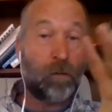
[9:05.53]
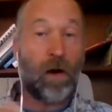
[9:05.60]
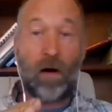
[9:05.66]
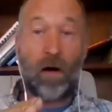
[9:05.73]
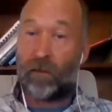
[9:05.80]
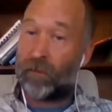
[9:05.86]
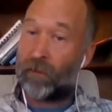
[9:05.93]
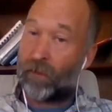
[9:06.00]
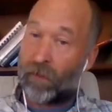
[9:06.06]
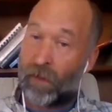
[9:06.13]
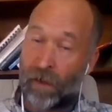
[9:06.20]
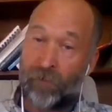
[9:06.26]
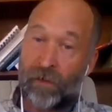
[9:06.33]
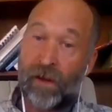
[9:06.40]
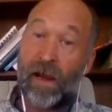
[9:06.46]
We all
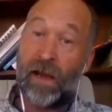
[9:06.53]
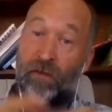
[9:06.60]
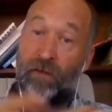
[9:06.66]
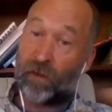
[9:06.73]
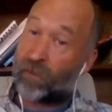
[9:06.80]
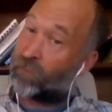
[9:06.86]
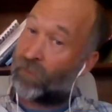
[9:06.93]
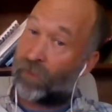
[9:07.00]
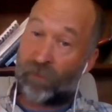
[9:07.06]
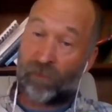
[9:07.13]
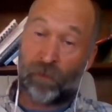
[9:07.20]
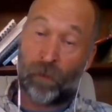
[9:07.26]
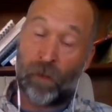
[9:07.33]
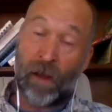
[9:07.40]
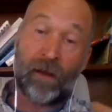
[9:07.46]
kind of engaged
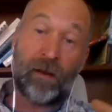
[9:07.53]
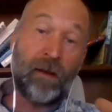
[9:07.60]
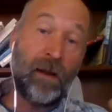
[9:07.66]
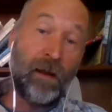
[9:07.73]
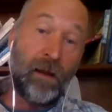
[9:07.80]
so that